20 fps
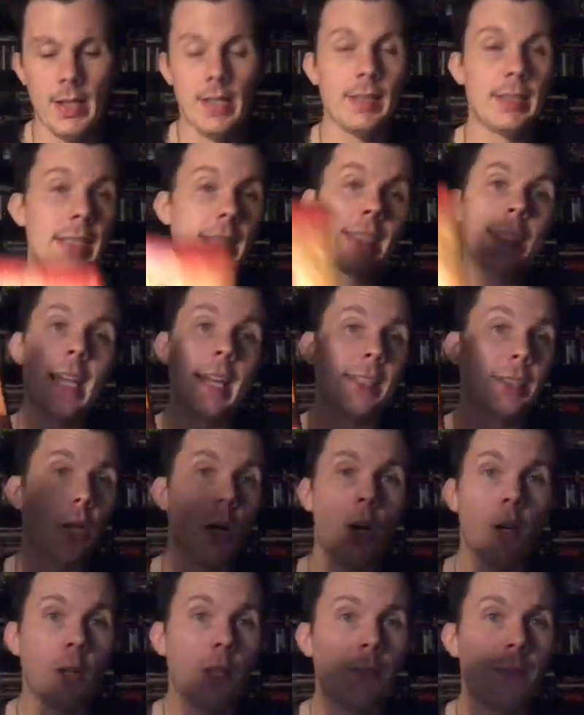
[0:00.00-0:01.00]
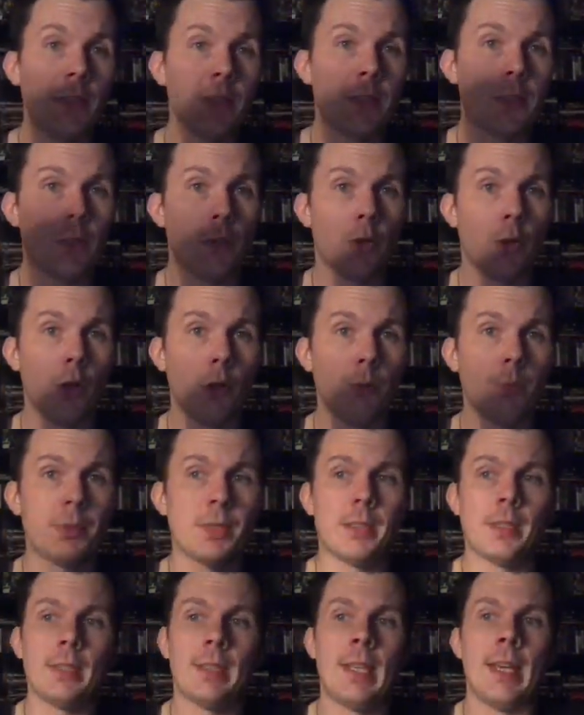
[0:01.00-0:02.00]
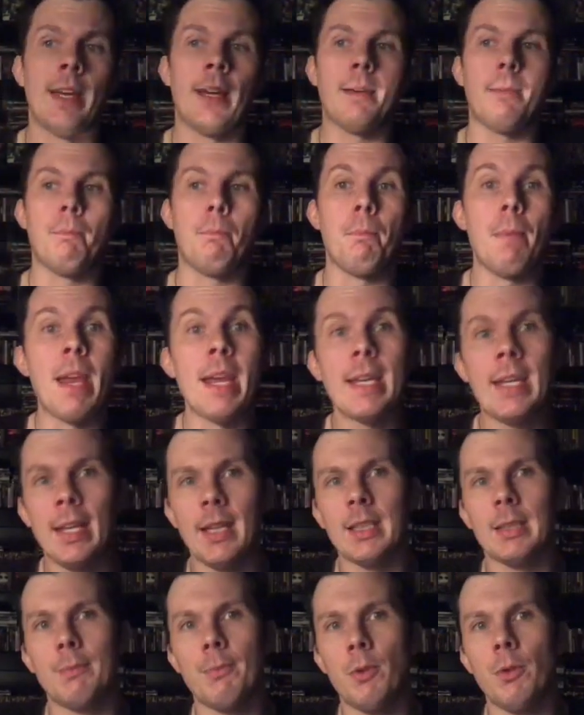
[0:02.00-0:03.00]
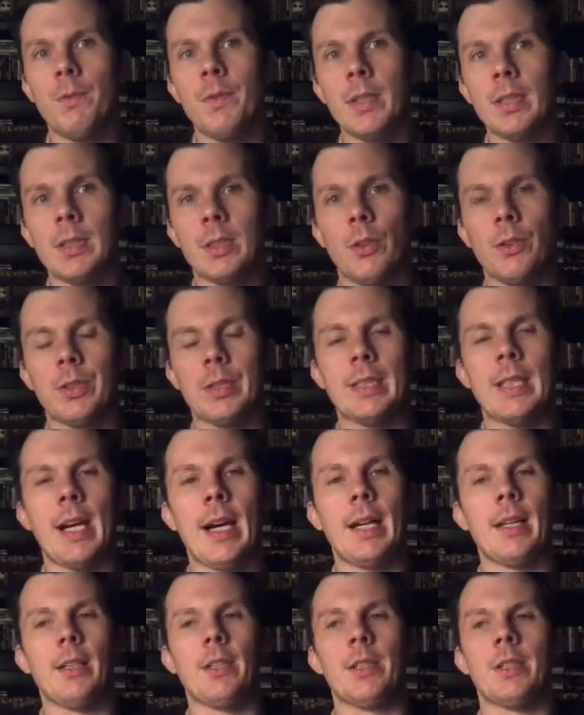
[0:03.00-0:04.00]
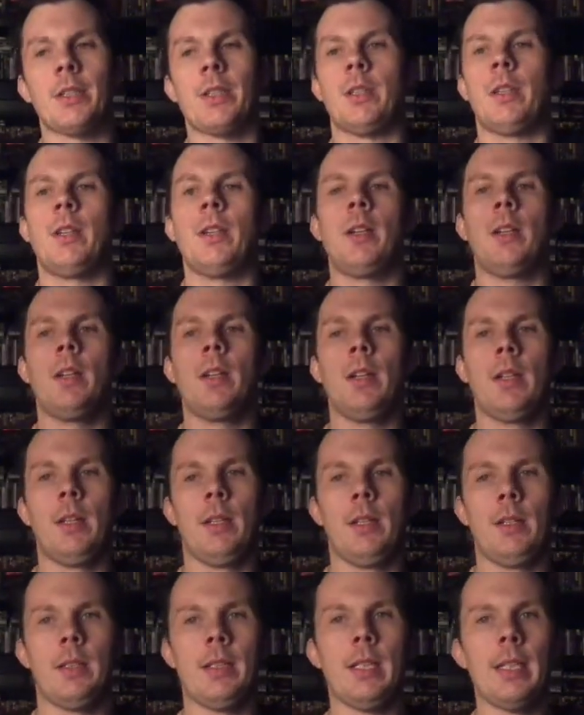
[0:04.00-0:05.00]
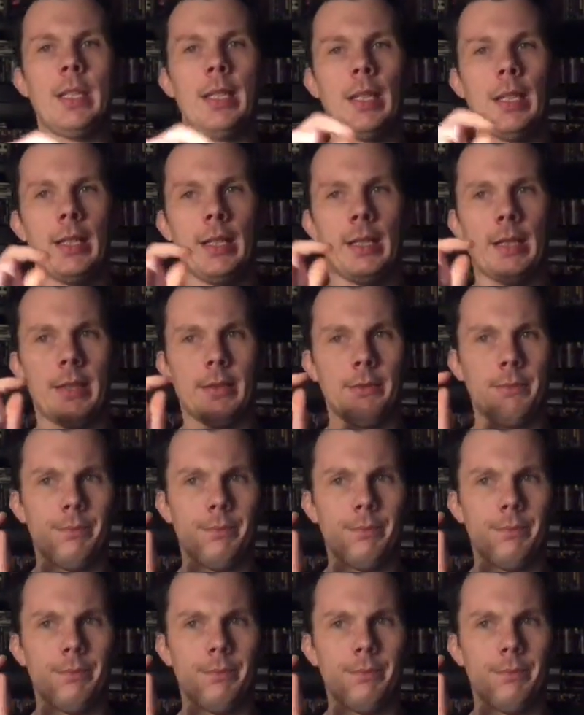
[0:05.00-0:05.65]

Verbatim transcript: This has all of his tropes that make his movie so stylish. The, uh,